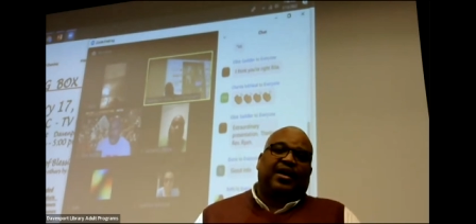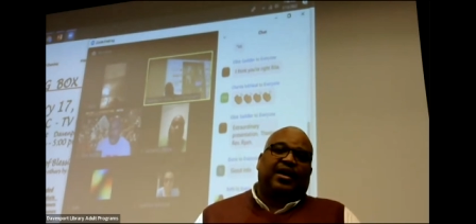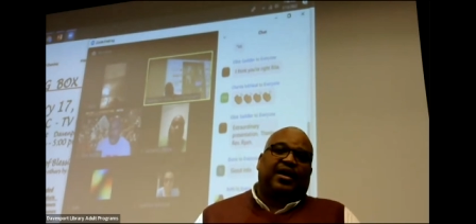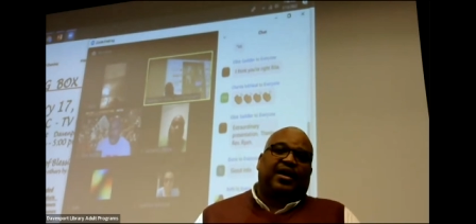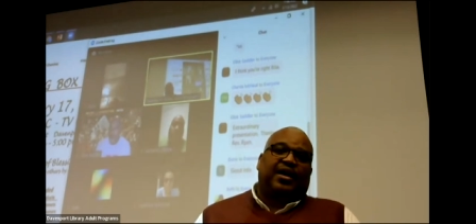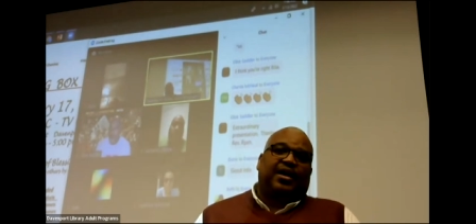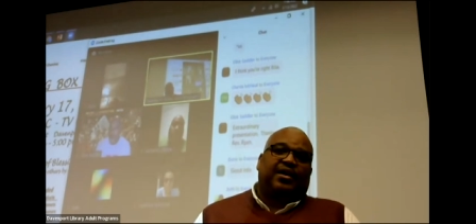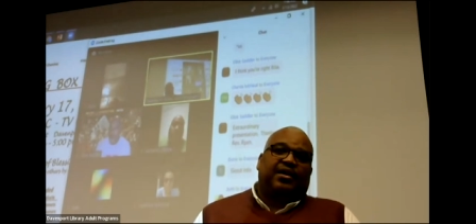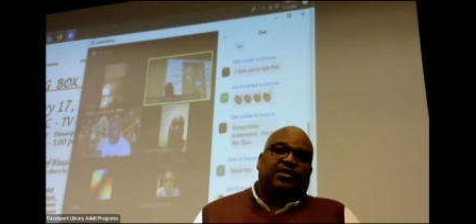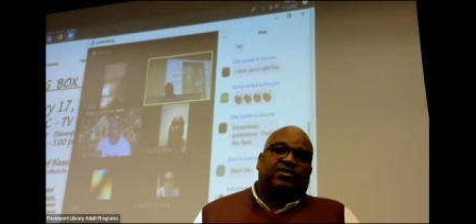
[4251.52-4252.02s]

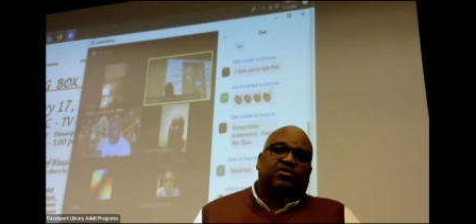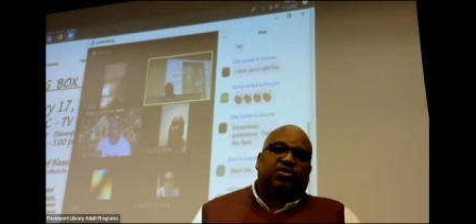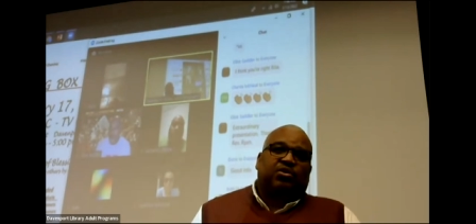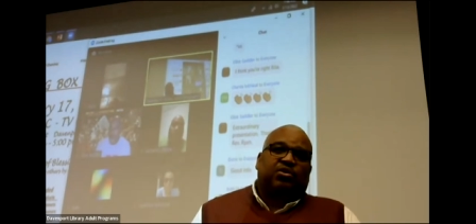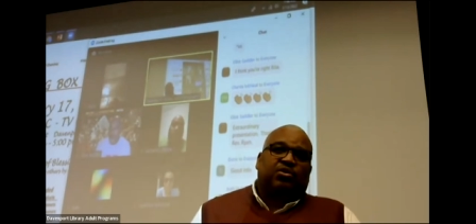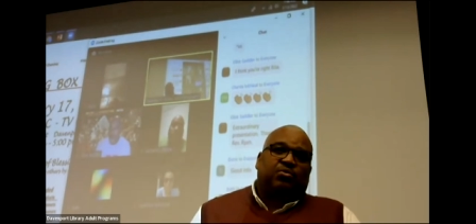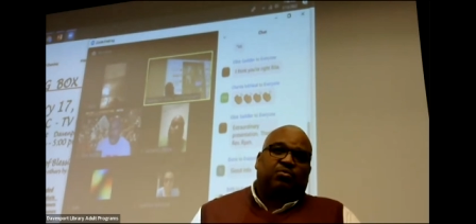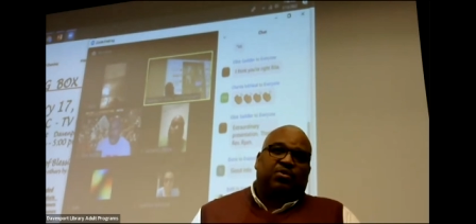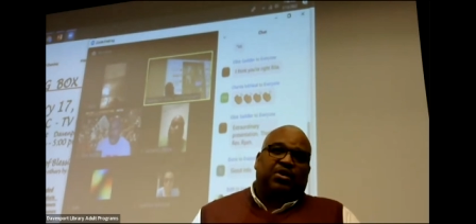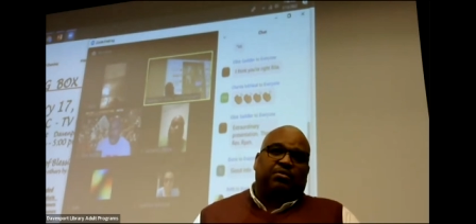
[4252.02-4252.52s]
And
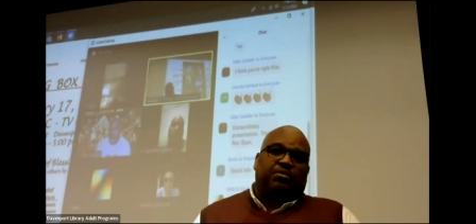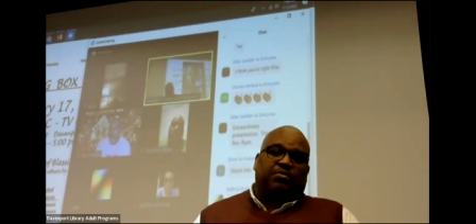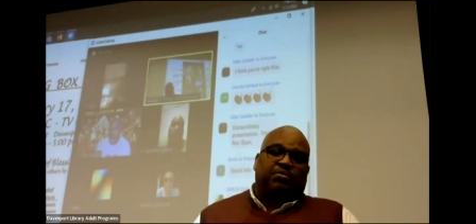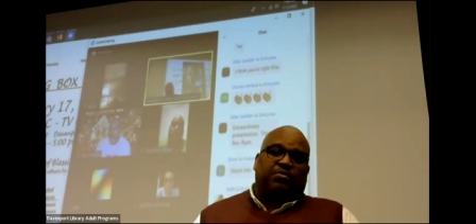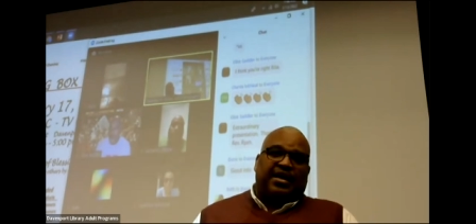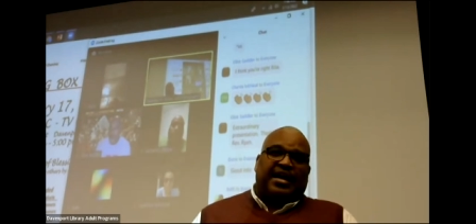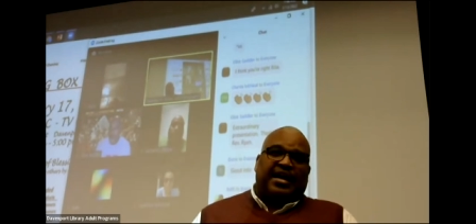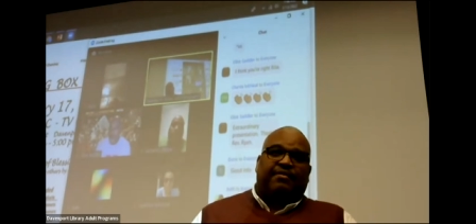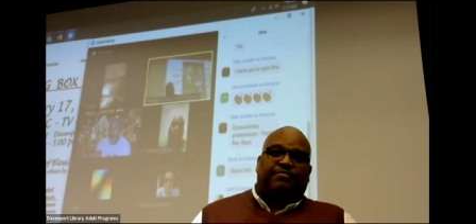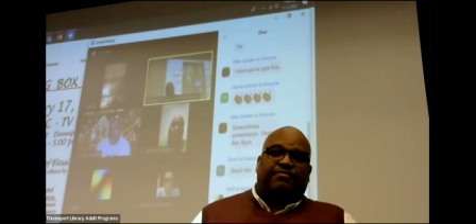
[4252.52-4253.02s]
so
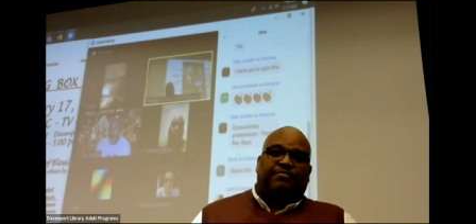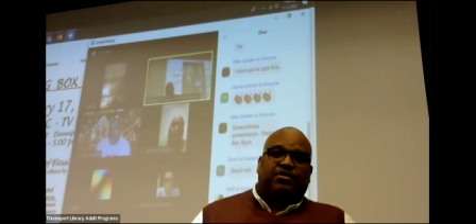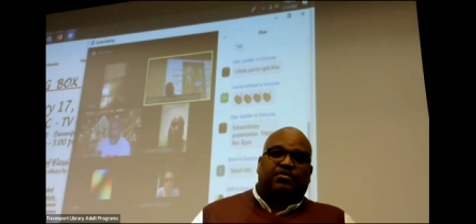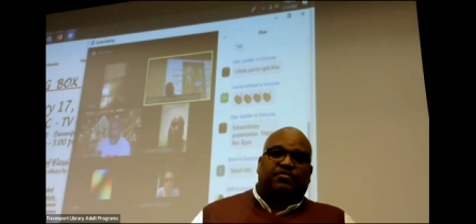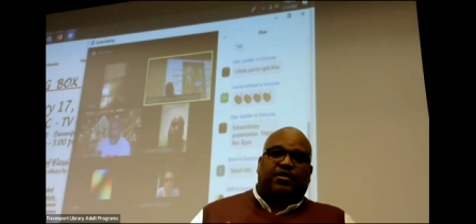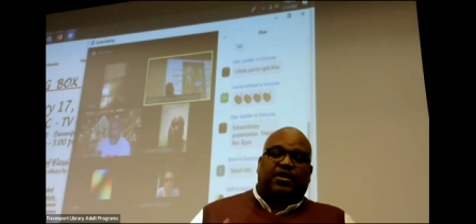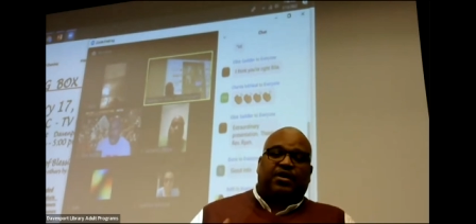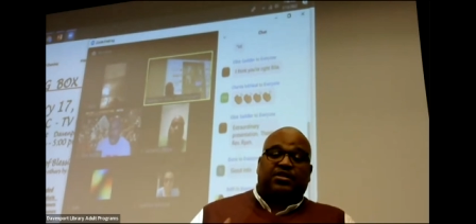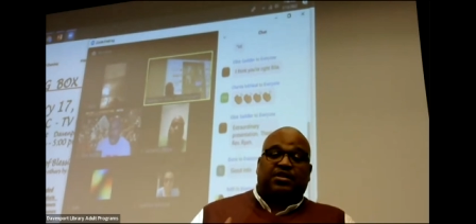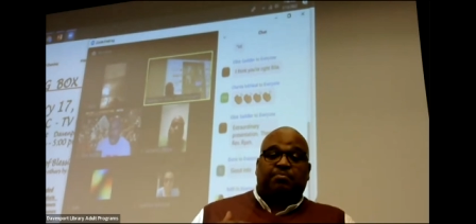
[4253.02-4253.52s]
we have
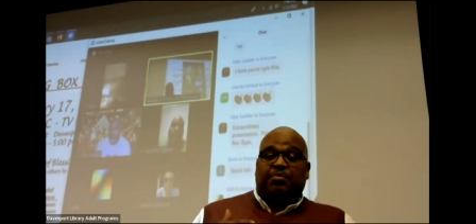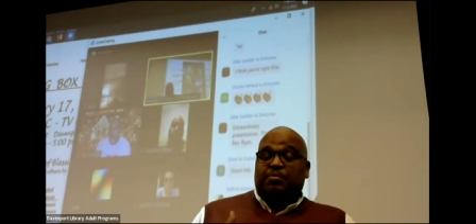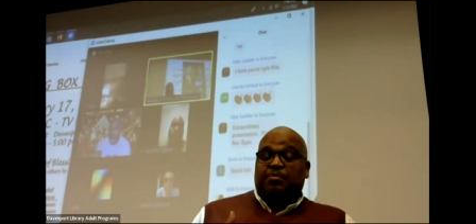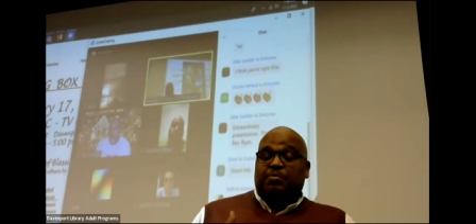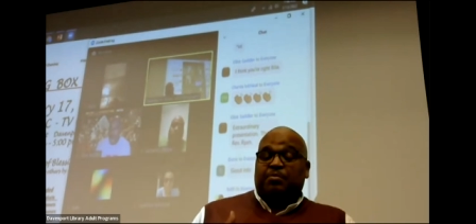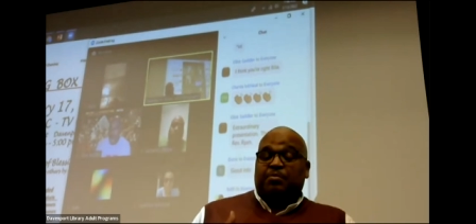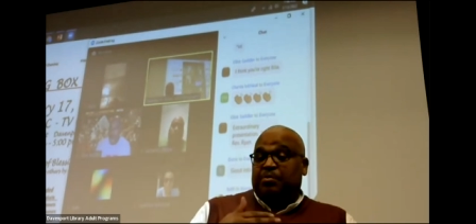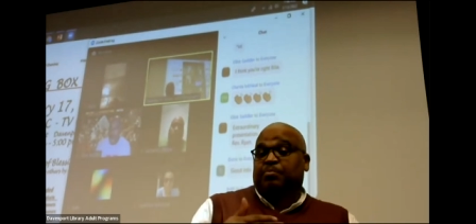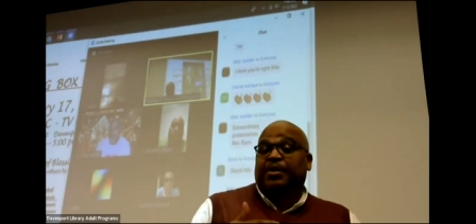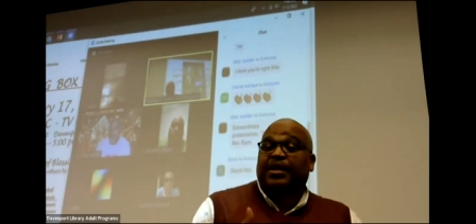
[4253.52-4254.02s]
this flux,
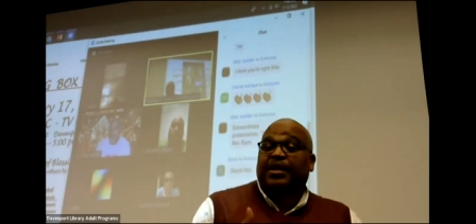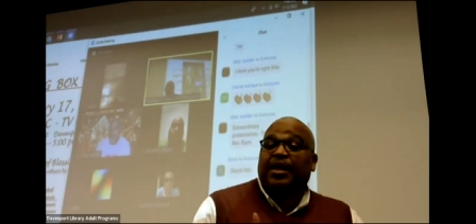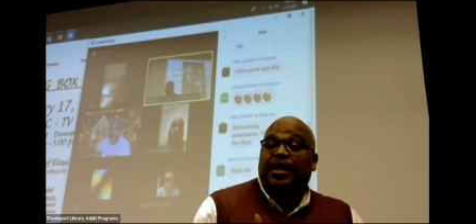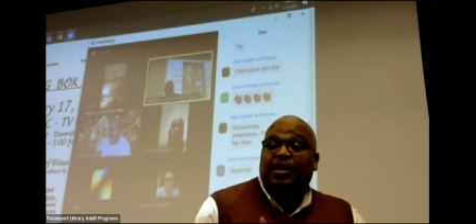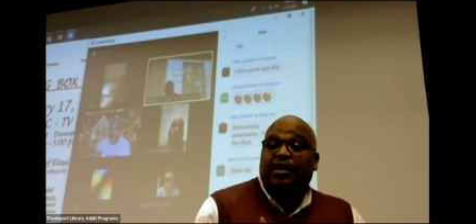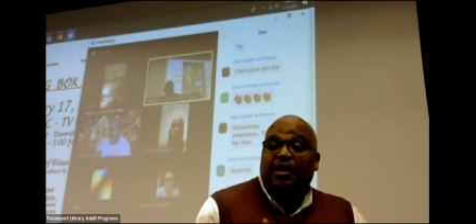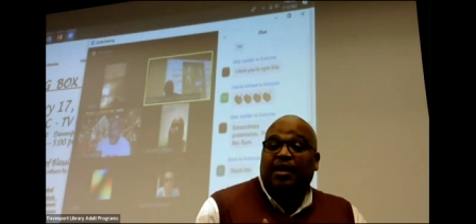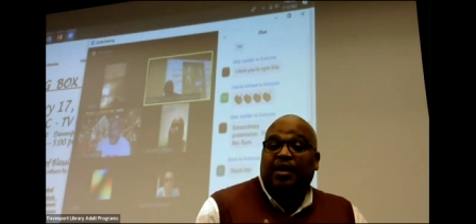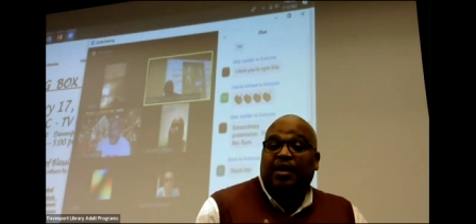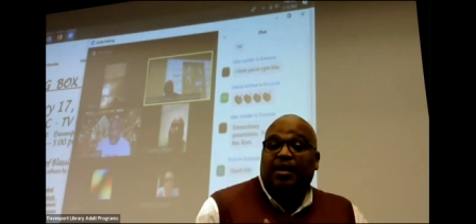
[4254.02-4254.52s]
but
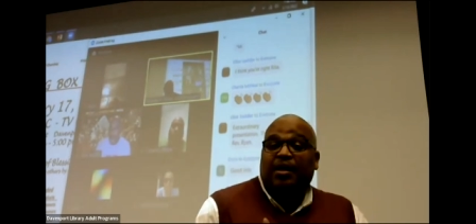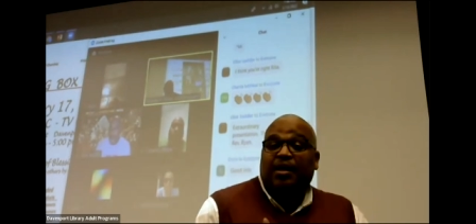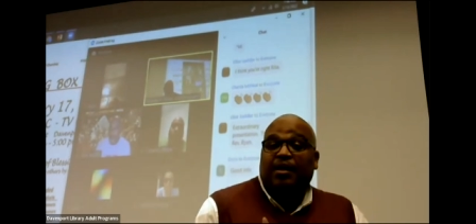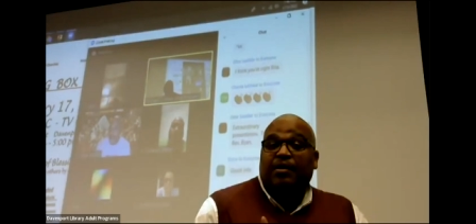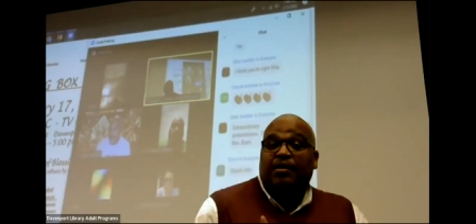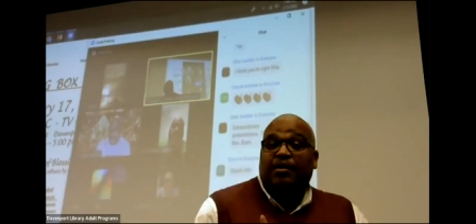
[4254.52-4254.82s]
again,